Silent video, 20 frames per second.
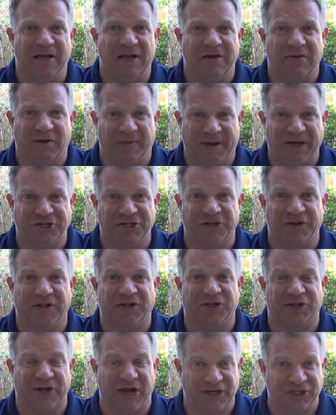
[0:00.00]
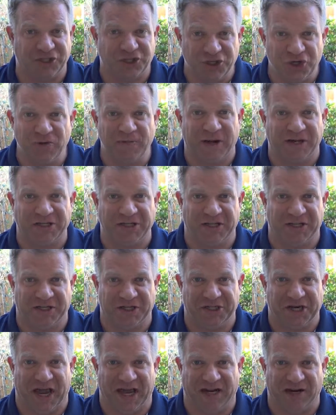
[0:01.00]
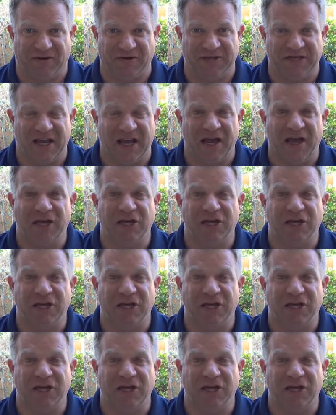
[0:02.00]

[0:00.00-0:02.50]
You want to make sure that you're not too much in the shadows.